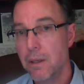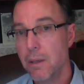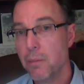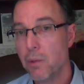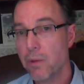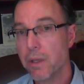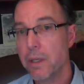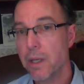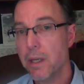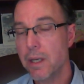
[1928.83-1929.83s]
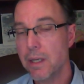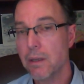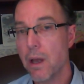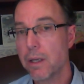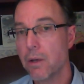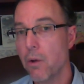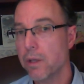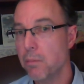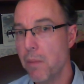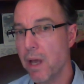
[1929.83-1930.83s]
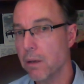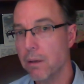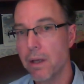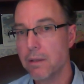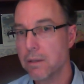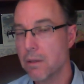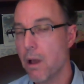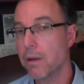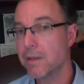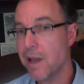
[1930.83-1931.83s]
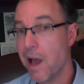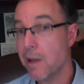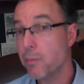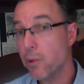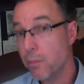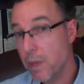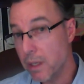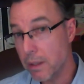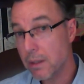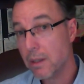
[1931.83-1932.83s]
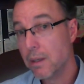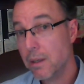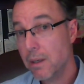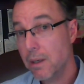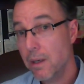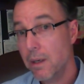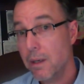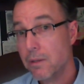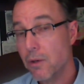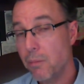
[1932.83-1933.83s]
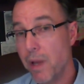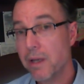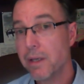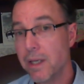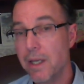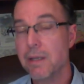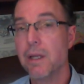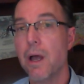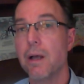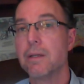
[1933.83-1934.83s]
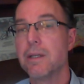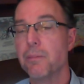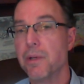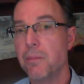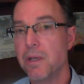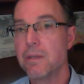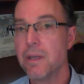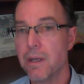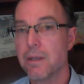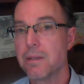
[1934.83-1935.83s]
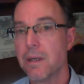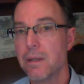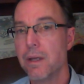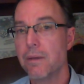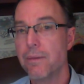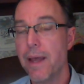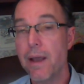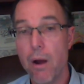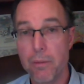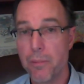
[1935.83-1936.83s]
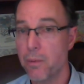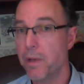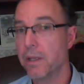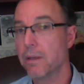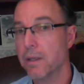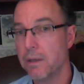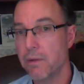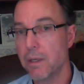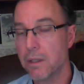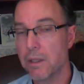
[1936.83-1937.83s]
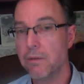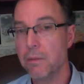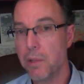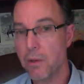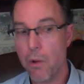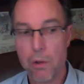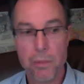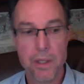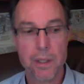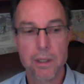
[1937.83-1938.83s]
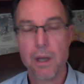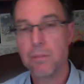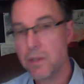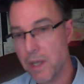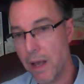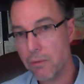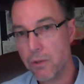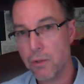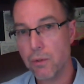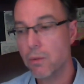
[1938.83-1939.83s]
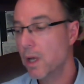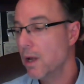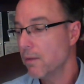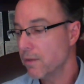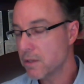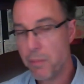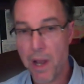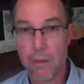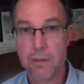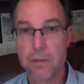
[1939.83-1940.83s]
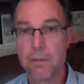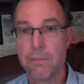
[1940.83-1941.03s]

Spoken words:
But really, an in-law can only meddle as long as I permit it. So a meddling in-law simply means this, that they aren't permitting the leaving and cleaving, but ultimately it comes down to the spouse.